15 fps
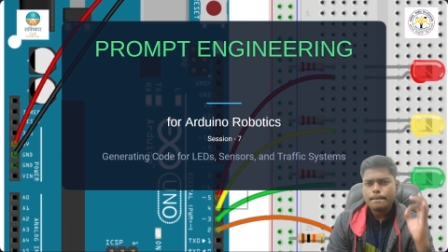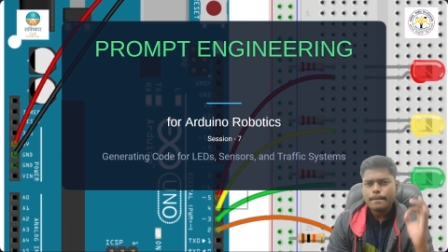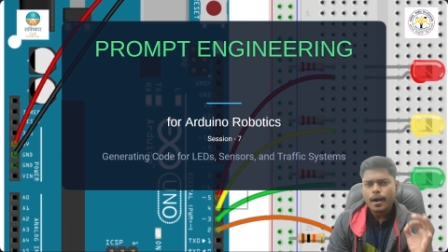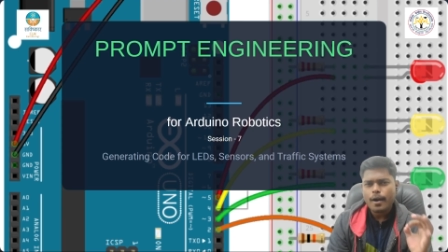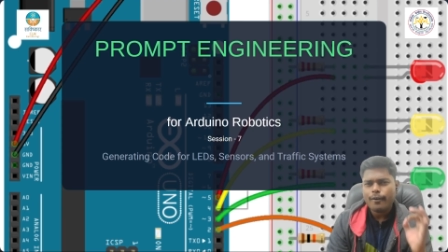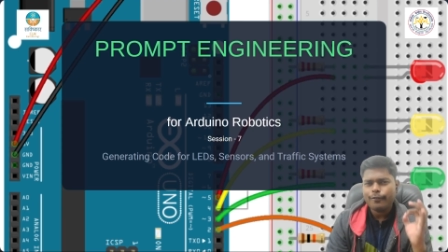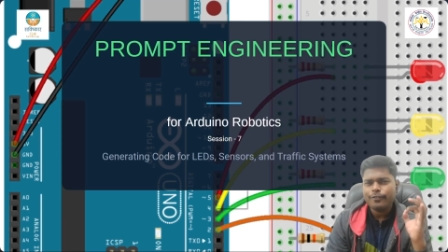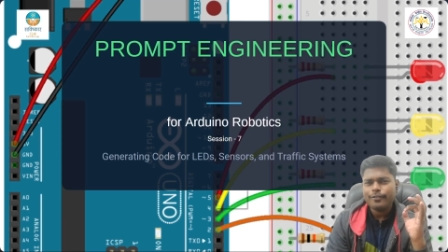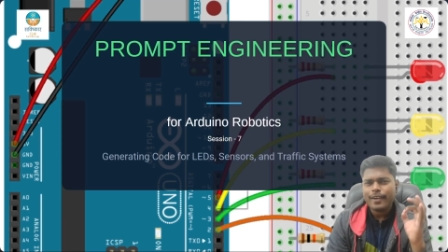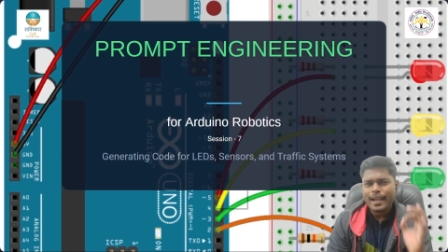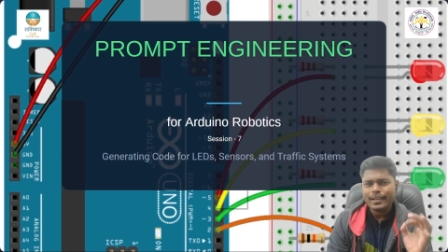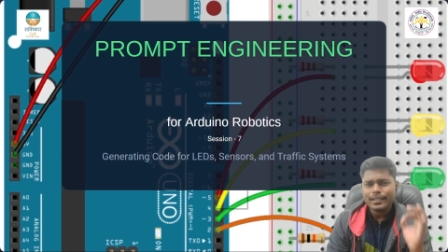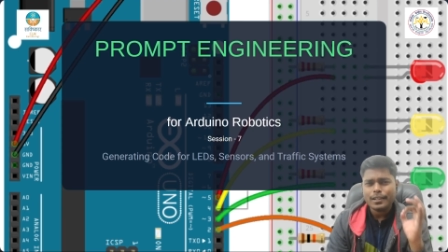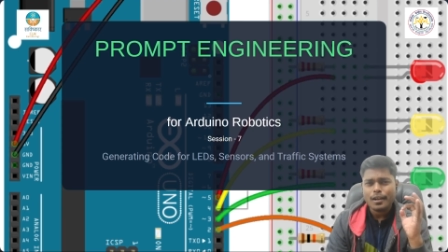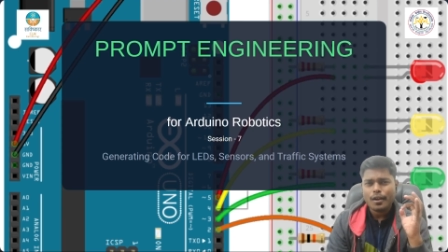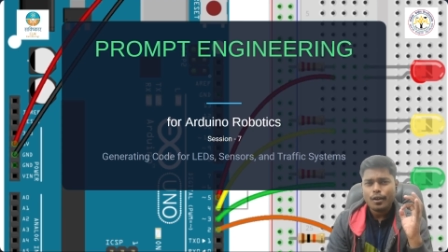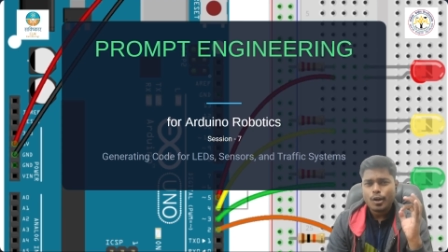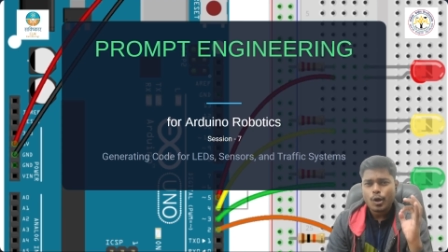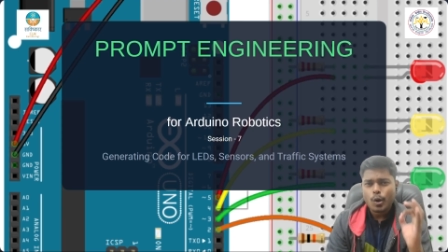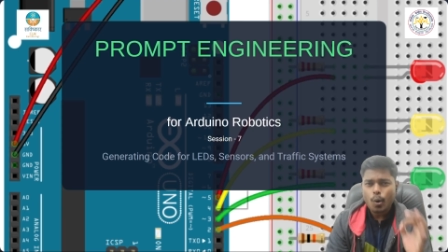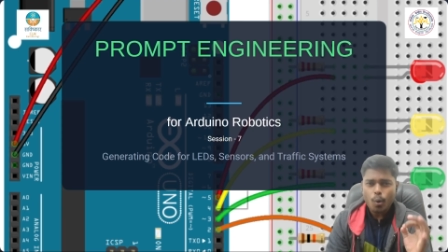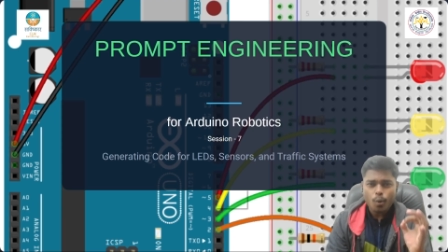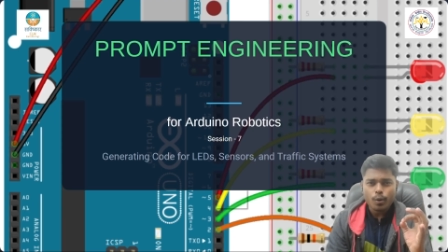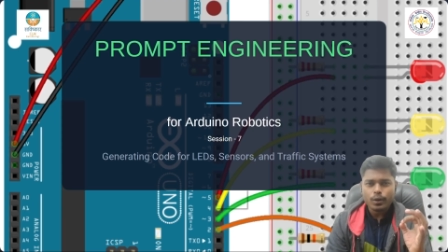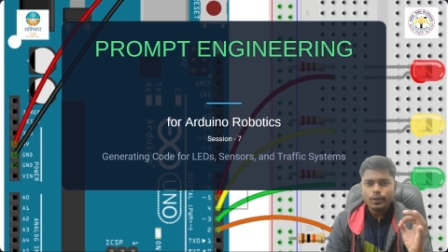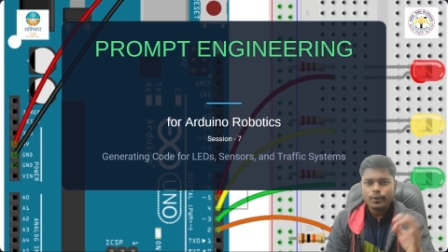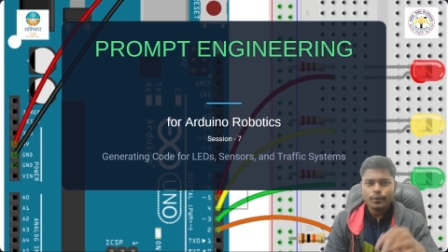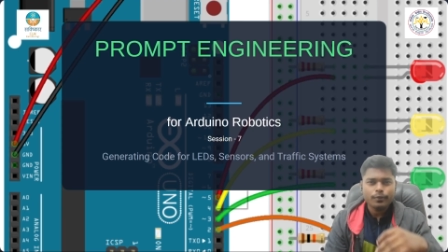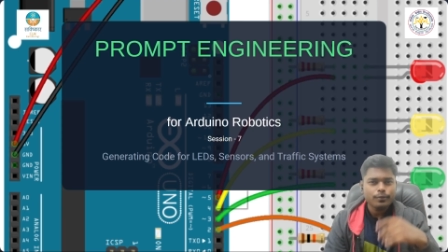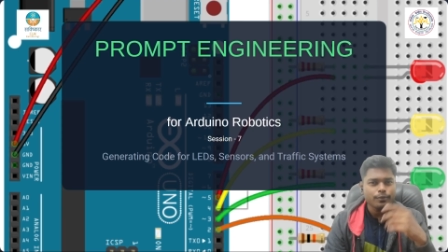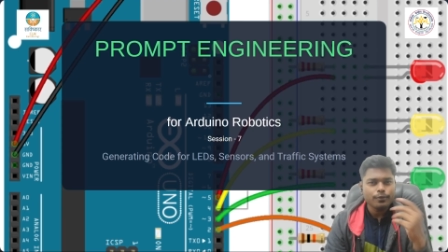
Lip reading: perfect code